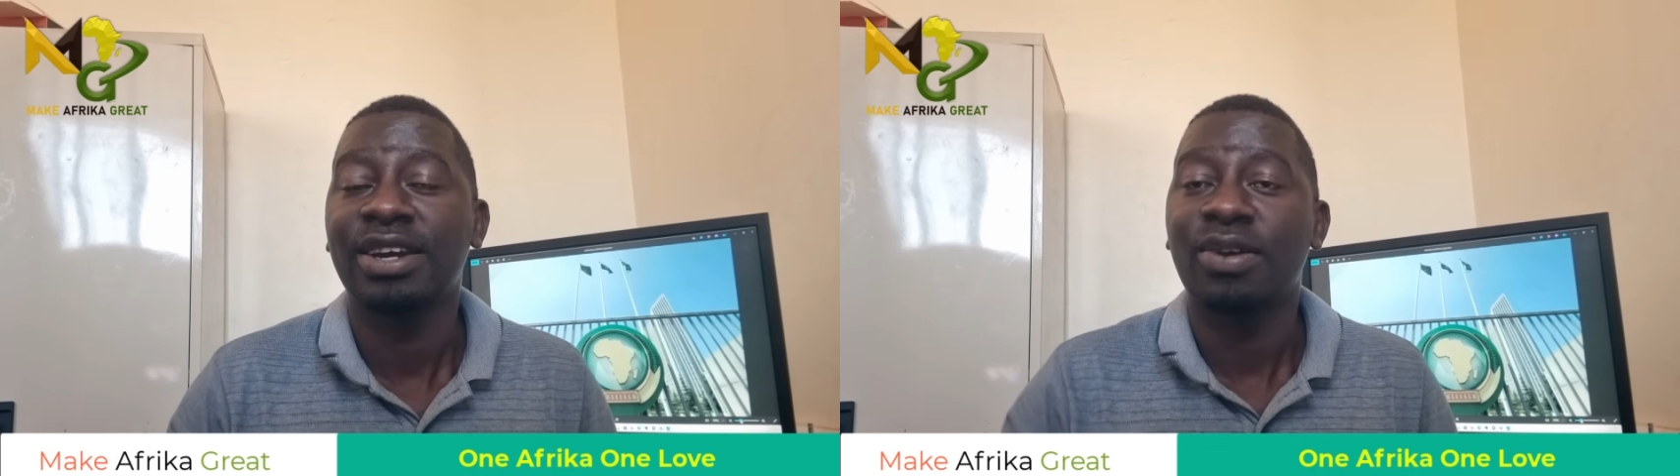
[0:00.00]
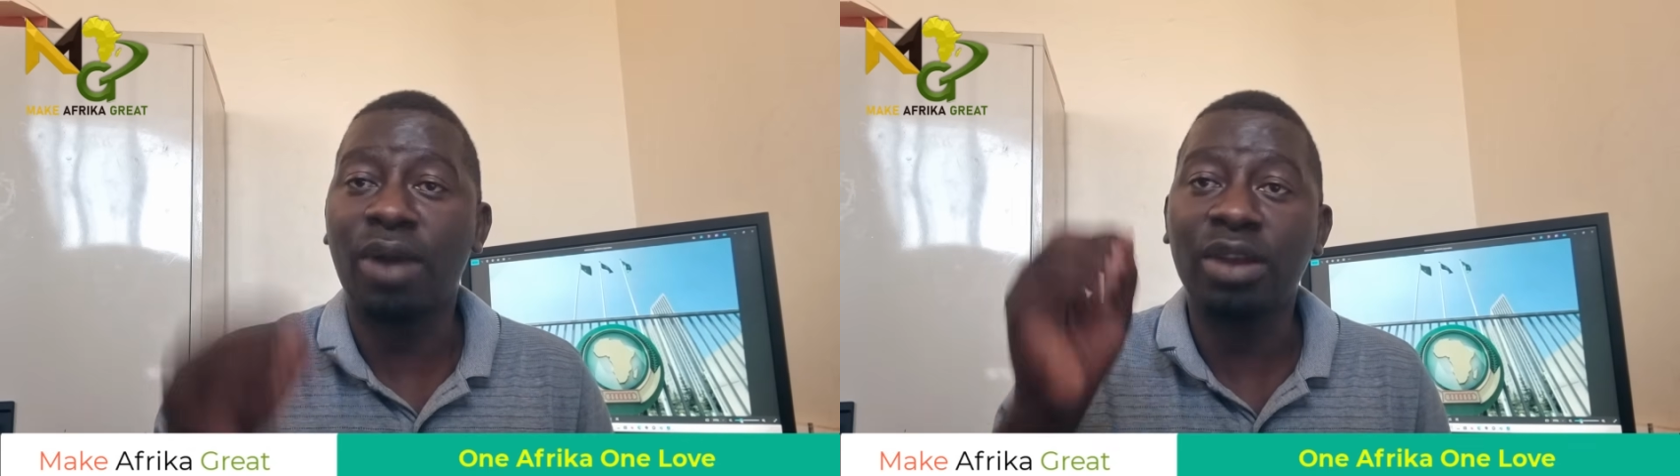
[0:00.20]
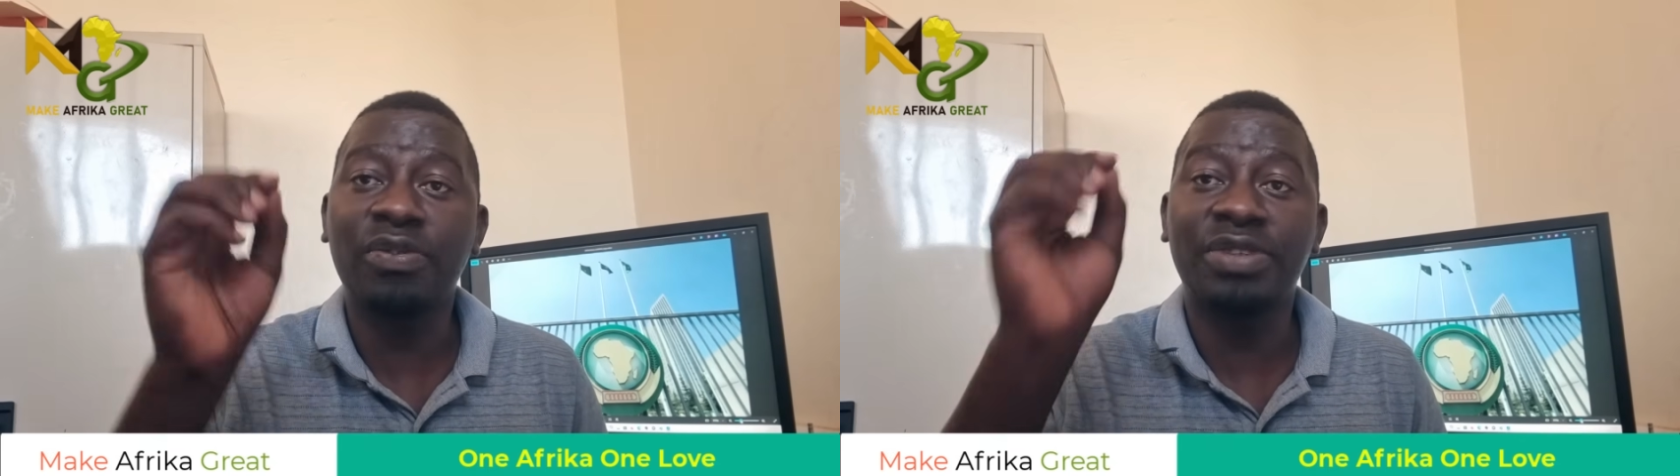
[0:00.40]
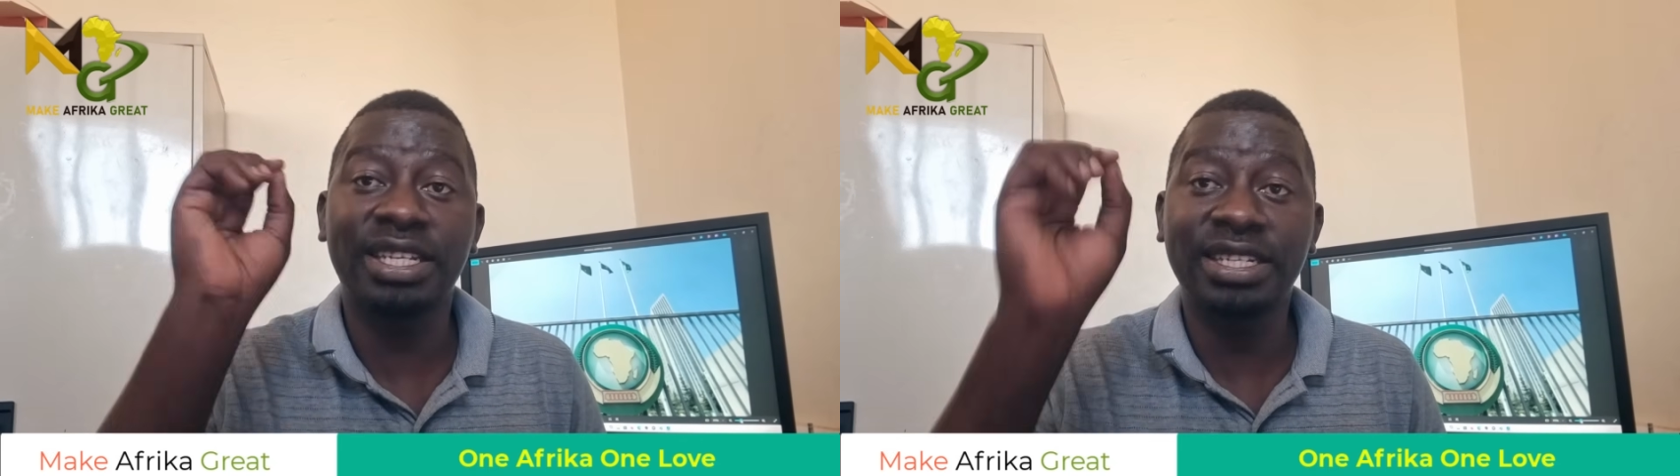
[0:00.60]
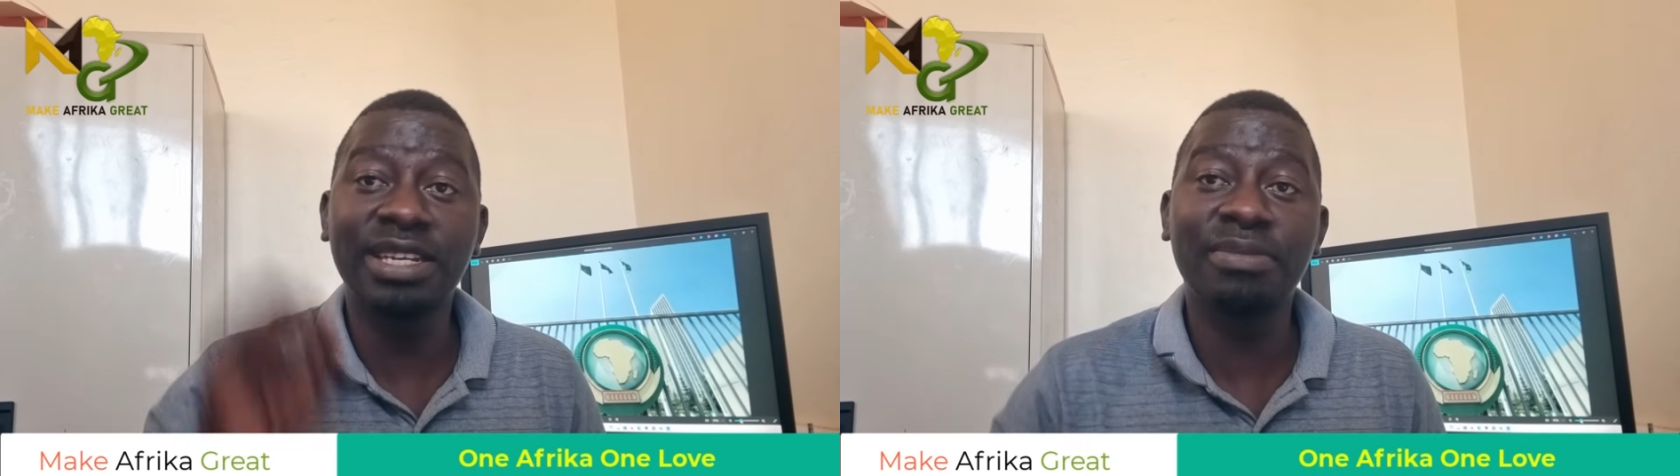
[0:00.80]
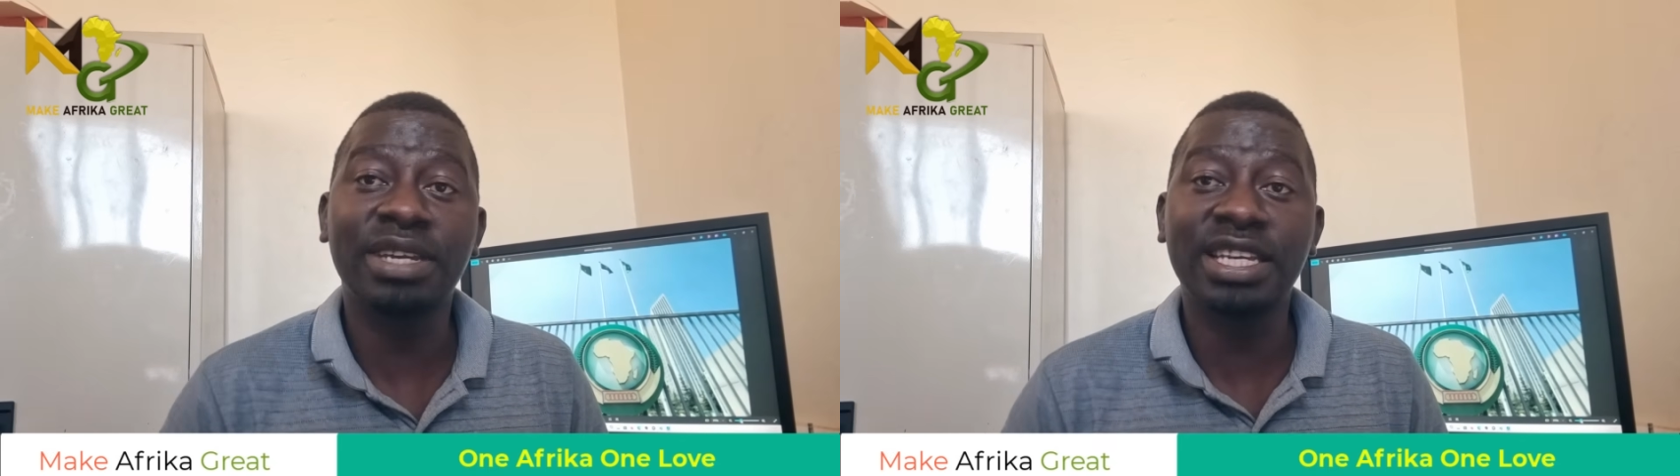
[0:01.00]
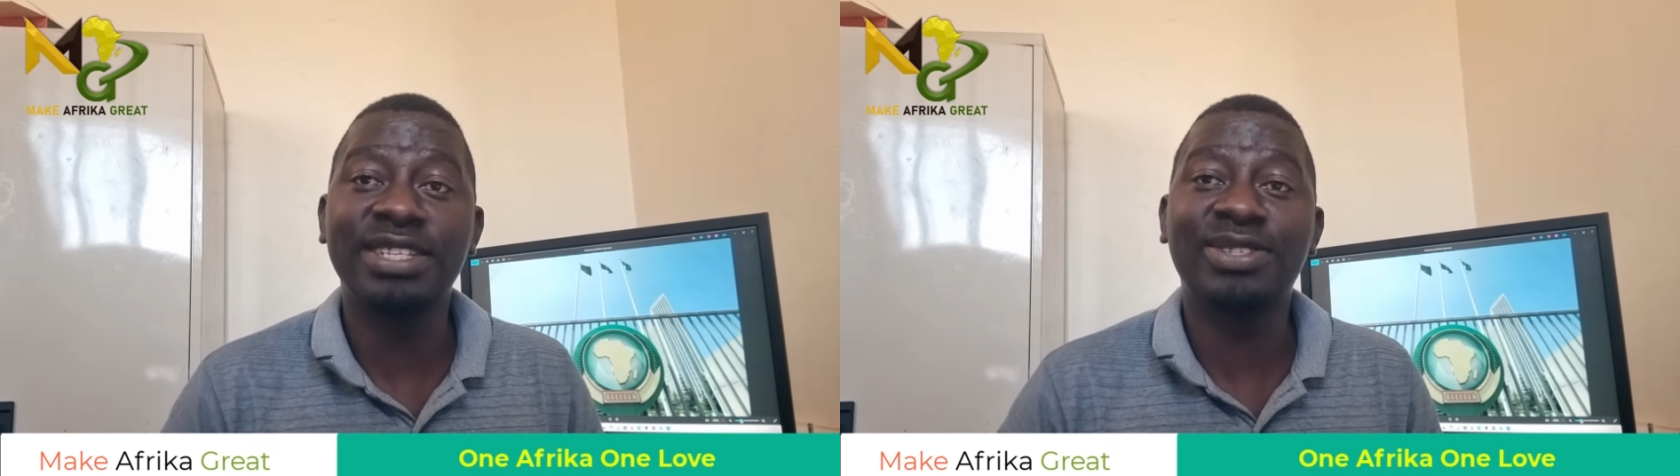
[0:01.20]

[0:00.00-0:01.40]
One of the dreams is